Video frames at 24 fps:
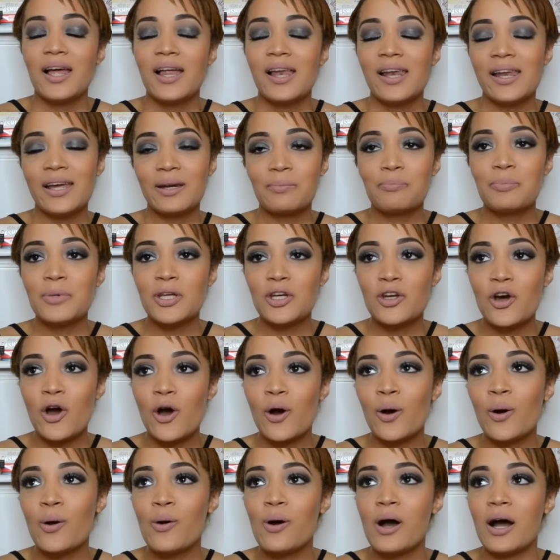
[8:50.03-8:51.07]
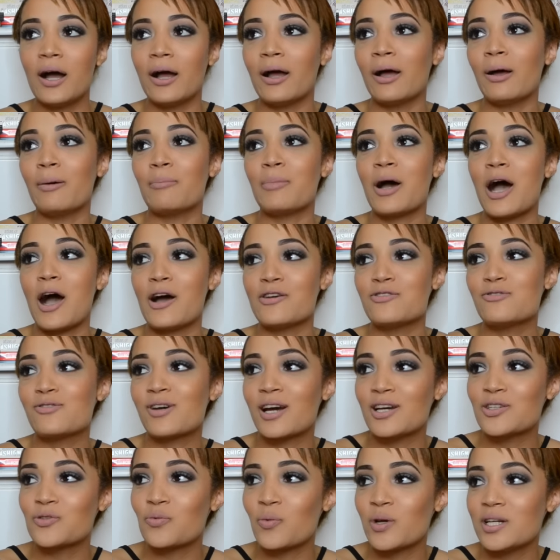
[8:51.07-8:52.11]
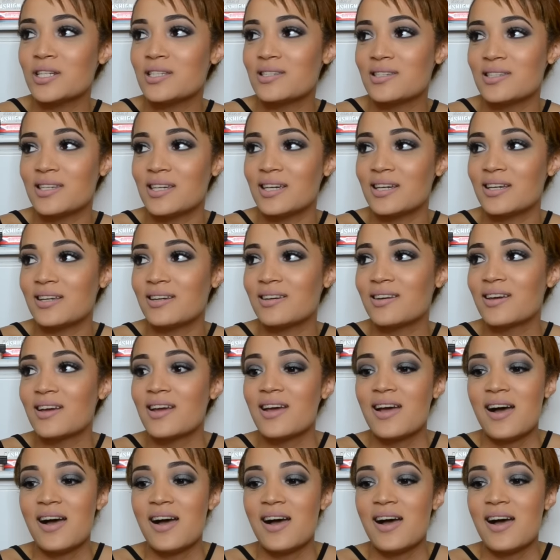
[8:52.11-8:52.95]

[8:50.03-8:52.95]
let me know um, how you guys want to see it.